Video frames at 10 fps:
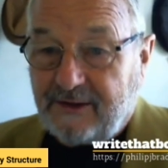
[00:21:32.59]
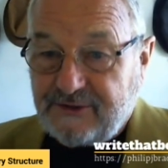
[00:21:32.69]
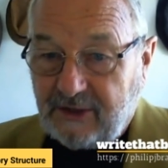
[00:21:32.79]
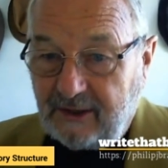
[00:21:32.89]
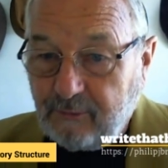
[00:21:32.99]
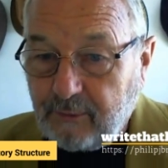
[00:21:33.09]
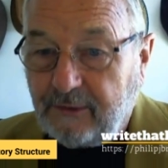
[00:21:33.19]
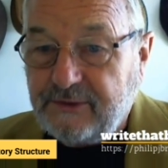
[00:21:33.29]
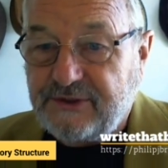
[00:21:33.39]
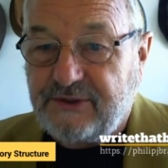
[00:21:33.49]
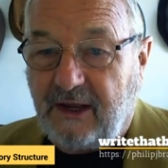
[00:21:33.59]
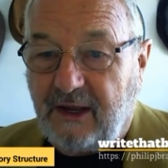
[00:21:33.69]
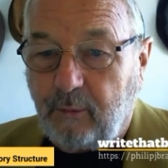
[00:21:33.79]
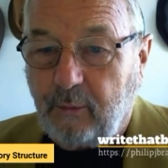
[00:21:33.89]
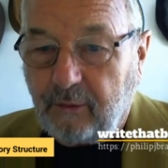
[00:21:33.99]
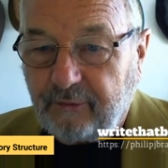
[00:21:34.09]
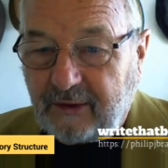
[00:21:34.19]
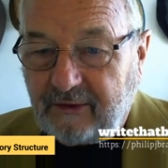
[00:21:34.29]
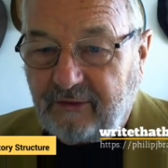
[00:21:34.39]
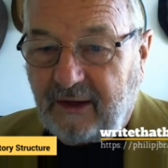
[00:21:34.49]
So he wrote Star Wars
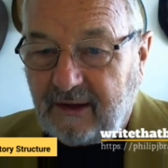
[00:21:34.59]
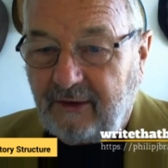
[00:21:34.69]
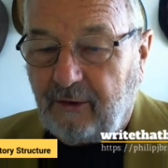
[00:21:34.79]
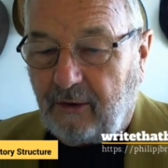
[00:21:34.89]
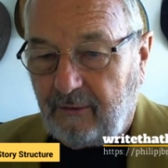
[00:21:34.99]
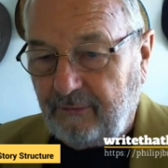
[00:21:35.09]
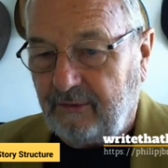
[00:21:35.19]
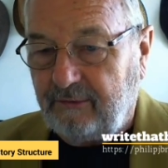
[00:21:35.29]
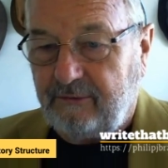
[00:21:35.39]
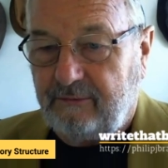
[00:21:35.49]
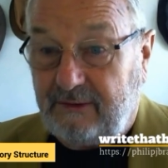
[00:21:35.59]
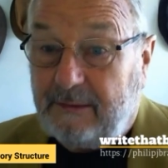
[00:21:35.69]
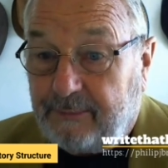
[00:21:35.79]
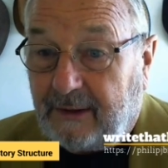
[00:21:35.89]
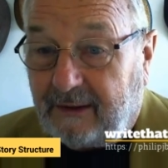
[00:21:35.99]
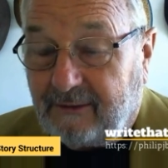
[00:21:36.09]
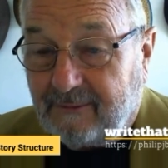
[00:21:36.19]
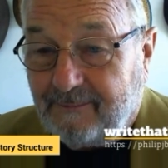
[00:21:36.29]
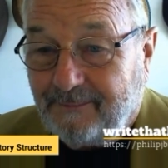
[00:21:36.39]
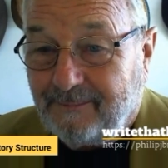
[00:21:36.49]
exactly on this template.
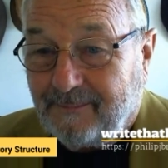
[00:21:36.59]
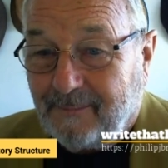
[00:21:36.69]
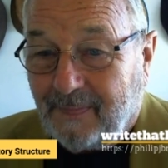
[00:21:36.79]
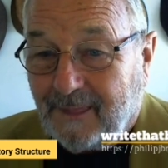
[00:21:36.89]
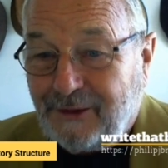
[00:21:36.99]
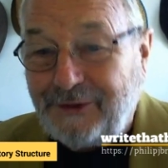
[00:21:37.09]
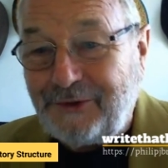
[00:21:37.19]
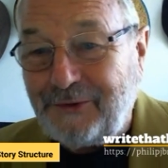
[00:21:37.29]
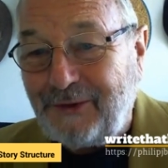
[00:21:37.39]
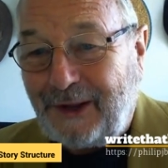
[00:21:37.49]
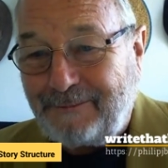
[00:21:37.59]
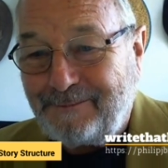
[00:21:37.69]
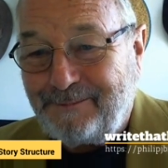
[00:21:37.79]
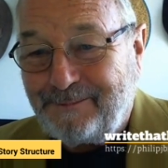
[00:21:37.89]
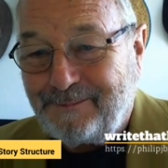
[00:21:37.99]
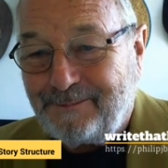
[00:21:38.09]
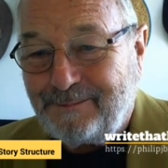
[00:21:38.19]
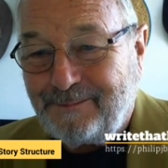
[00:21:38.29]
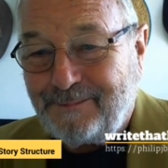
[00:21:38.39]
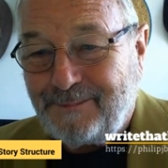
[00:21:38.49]
You can do that.
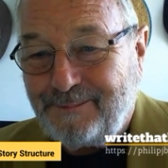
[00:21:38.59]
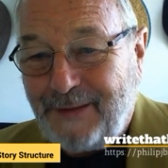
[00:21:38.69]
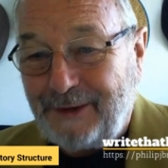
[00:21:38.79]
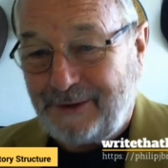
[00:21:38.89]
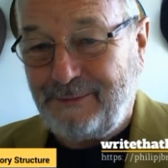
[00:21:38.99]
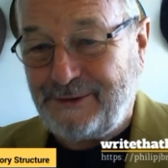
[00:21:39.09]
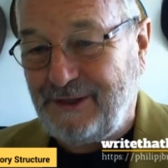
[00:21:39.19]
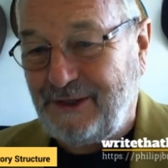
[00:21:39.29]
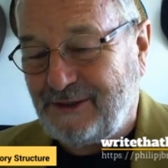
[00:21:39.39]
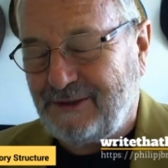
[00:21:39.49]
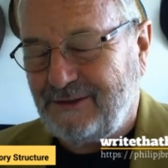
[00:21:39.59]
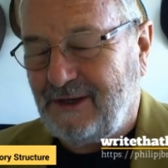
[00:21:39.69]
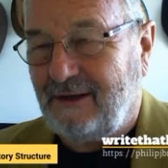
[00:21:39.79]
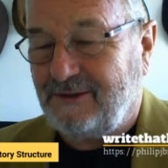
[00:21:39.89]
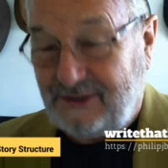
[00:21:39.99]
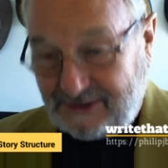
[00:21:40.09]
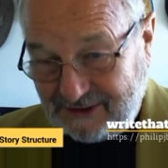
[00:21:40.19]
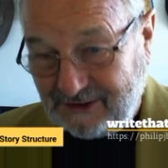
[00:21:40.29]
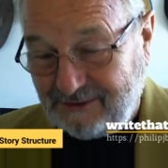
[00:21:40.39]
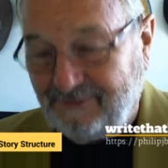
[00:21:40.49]
And it can be
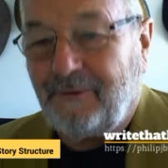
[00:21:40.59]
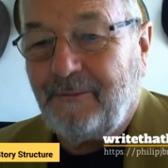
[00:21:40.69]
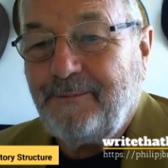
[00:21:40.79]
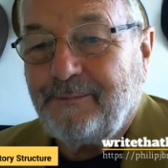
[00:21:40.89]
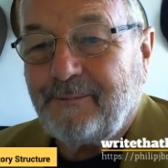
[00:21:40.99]
successful.